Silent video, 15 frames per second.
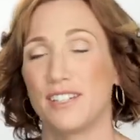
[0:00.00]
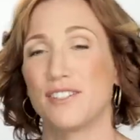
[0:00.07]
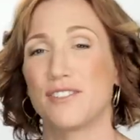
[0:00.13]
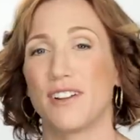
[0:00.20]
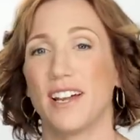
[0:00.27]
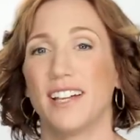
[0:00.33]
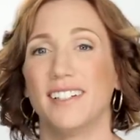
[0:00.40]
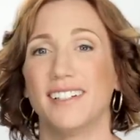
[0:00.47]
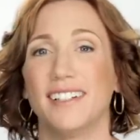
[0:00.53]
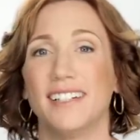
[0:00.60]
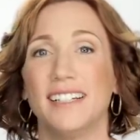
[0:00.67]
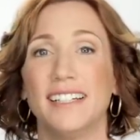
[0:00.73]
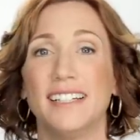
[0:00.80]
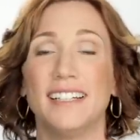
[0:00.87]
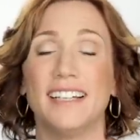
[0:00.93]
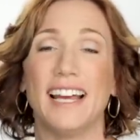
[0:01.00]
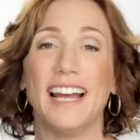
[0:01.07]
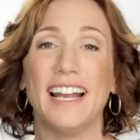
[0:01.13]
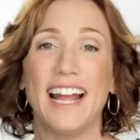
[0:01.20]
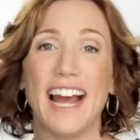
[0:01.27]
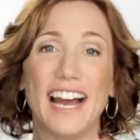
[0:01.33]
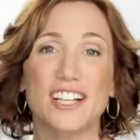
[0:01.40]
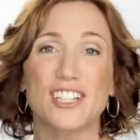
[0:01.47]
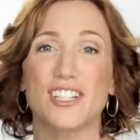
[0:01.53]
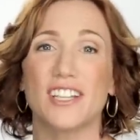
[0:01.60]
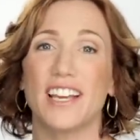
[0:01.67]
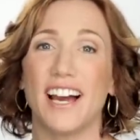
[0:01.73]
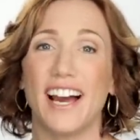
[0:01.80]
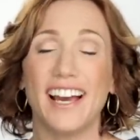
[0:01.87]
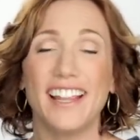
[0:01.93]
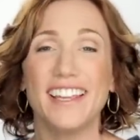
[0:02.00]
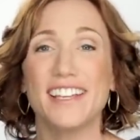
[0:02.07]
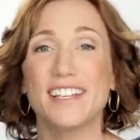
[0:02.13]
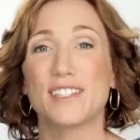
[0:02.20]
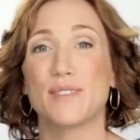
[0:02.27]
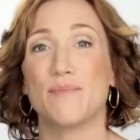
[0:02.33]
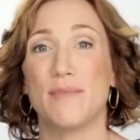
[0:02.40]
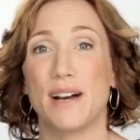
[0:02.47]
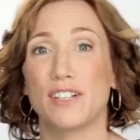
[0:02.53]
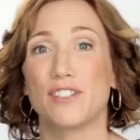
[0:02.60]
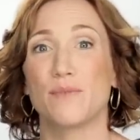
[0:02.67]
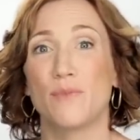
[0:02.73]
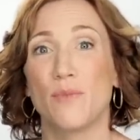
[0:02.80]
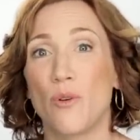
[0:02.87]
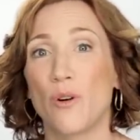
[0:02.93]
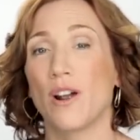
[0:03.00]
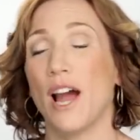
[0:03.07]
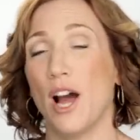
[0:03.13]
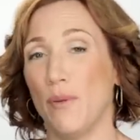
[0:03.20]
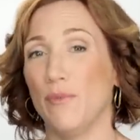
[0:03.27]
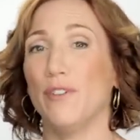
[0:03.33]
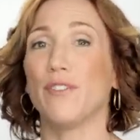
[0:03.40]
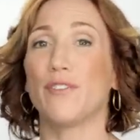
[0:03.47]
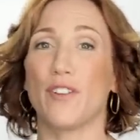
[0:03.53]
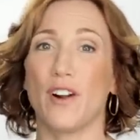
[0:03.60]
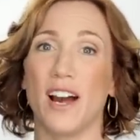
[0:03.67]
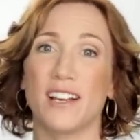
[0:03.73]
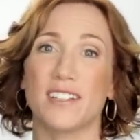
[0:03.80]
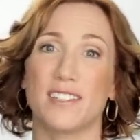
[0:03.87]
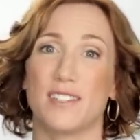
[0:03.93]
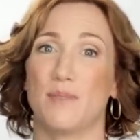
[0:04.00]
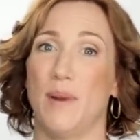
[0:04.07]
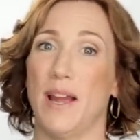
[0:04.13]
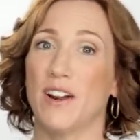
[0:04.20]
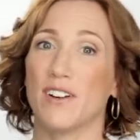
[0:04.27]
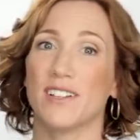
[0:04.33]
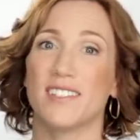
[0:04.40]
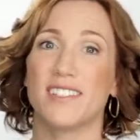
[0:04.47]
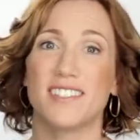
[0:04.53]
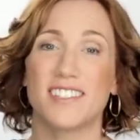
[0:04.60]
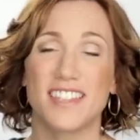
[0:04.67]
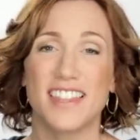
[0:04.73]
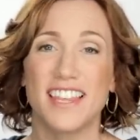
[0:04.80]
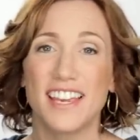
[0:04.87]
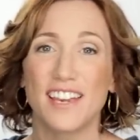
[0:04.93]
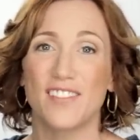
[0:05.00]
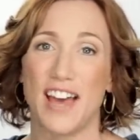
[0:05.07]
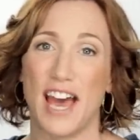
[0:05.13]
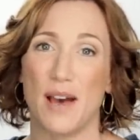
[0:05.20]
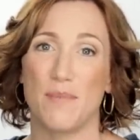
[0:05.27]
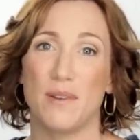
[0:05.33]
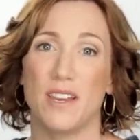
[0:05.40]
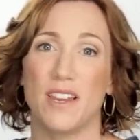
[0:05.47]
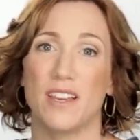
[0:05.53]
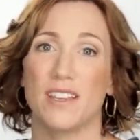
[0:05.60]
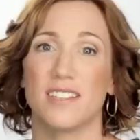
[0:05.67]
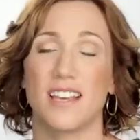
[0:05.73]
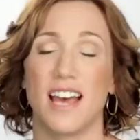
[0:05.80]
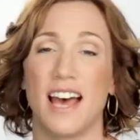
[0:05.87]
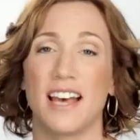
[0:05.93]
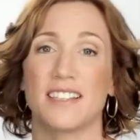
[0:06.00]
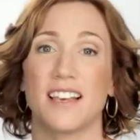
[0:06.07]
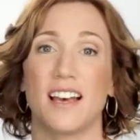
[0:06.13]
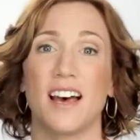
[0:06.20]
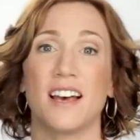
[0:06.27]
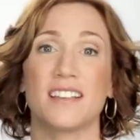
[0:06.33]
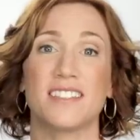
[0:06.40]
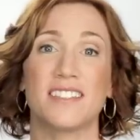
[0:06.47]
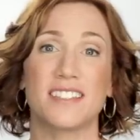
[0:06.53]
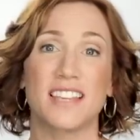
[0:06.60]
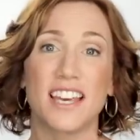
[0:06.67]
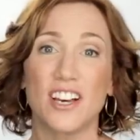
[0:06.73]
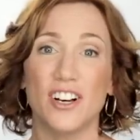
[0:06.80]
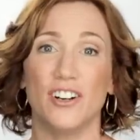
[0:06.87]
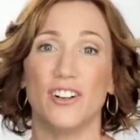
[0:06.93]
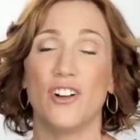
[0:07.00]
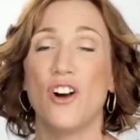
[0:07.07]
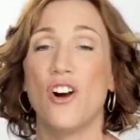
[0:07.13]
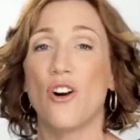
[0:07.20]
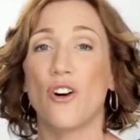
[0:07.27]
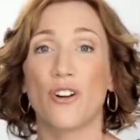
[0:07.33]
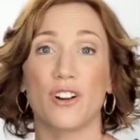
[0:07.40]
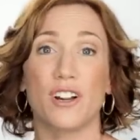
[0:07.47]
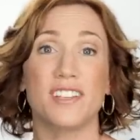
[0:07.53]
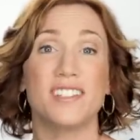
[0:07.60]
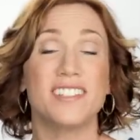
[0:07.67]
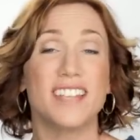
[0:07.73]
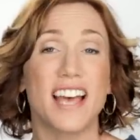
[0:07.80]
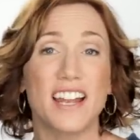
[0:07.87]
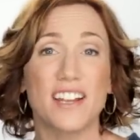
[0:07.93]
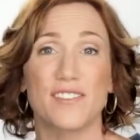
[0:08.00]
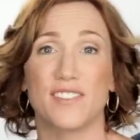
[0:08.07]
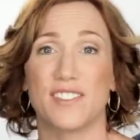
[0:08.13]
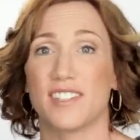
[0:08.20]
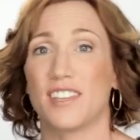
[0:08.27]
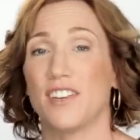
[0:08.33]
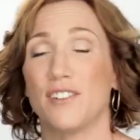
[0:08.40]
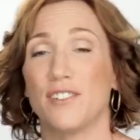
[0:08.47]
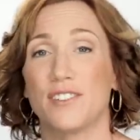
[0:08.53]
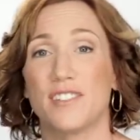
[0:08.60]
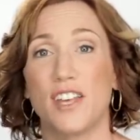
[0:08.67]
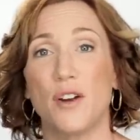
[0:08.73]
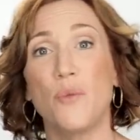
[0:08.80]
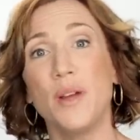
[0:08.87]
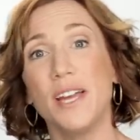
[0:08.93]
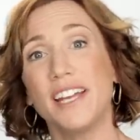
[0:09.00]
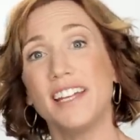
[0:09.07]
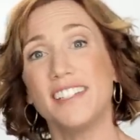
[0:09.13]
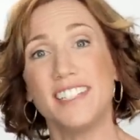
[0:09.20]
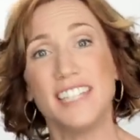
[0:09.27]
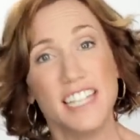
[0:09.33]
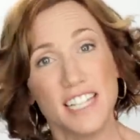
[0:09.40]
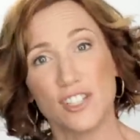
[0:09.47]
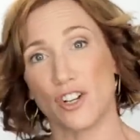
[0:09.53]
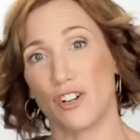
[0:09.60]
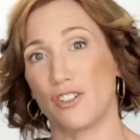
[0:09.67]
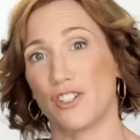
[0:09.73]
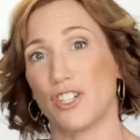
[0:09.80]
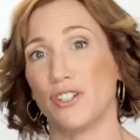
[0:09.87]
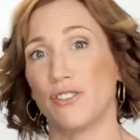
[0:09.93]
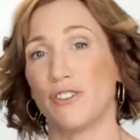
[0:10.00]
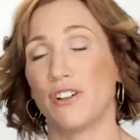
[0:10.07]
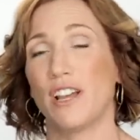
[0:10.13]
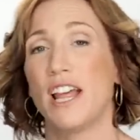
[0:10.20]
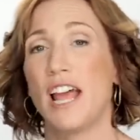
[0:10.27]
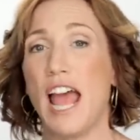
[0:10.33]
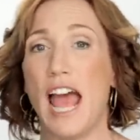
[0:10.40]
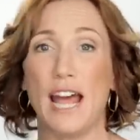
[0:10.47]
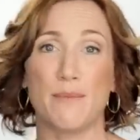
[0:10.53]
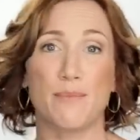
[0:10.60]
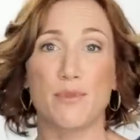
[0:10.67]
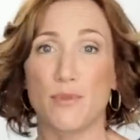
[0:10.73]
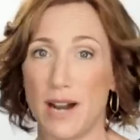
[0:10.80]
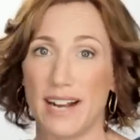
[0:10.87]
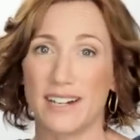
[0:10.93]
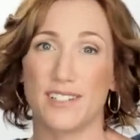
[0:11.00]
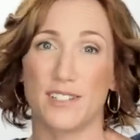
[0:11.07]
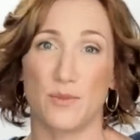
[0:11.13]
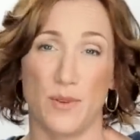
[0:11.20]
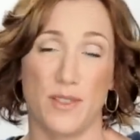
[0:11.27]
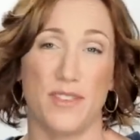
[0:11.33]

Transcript: trait. And actually, I think it's much more helpful for us as parents to think of happiness as a skill or a set of skills that we can teach our children and practice with